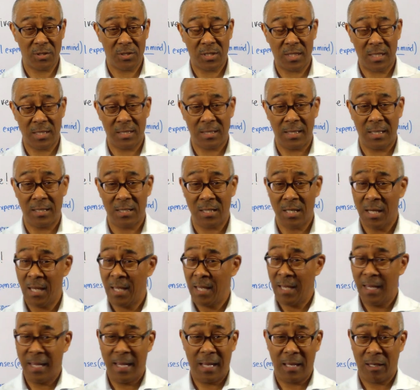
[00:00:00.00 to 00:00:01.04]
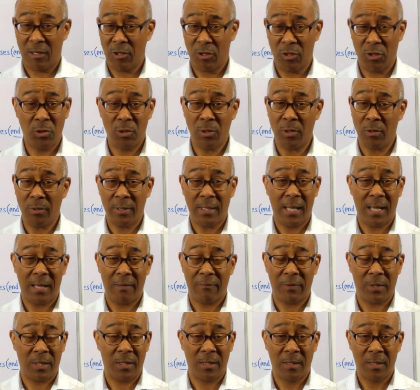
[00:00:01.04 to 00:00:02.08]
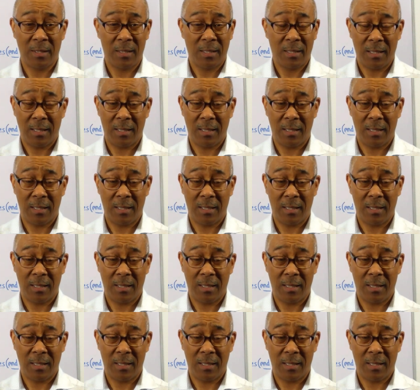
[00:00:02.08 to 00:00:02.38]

or 60s, hey, you don't have a,